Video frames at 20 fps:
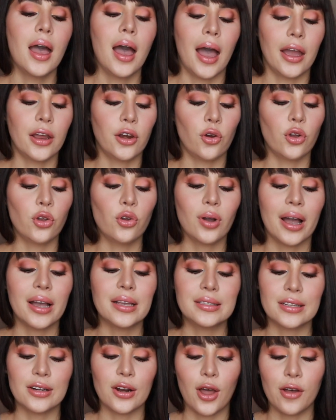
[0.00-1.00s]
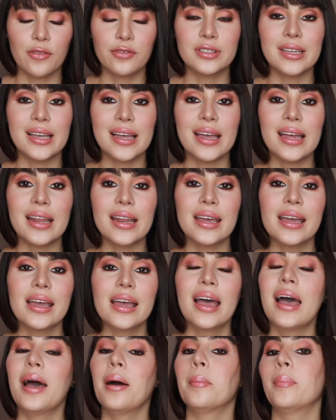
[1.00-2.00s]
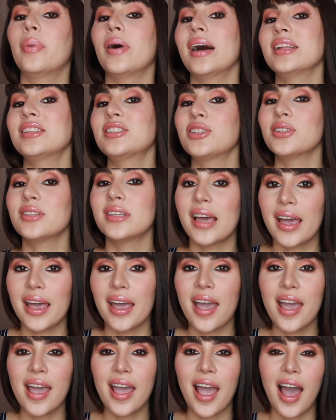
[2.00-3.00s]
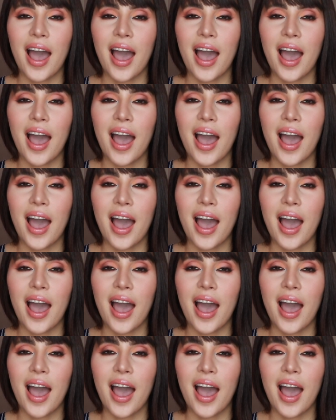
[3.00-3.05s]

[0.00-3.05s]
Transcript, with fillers: I know you guys loved it, but today I